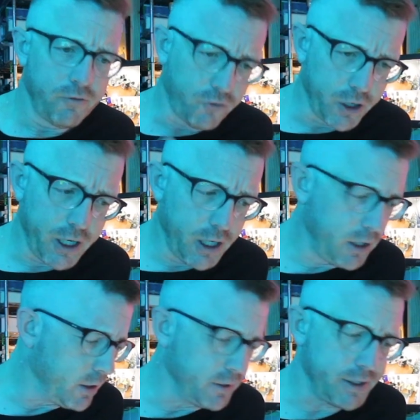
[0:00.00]

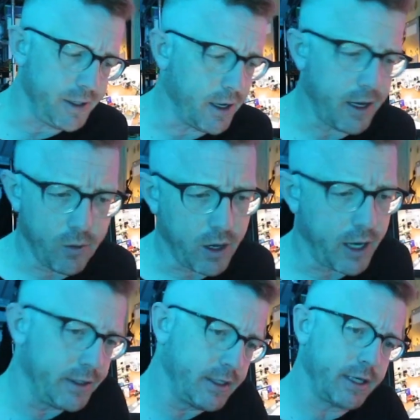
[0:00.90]
free
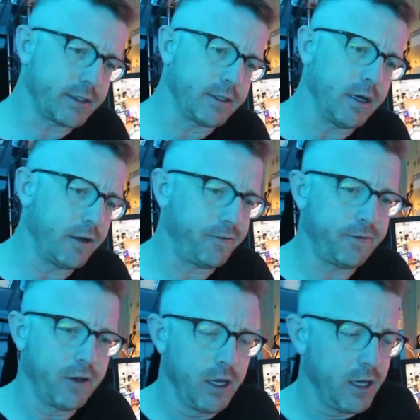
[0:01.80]
DIY tech stuff.